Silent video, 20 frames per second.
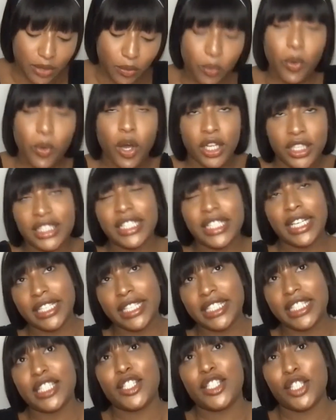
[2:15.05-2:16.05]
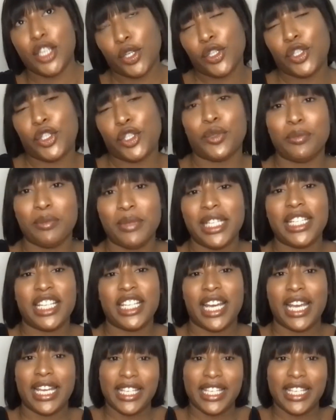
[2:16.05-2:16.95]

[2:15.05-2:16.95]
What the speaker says: what is social media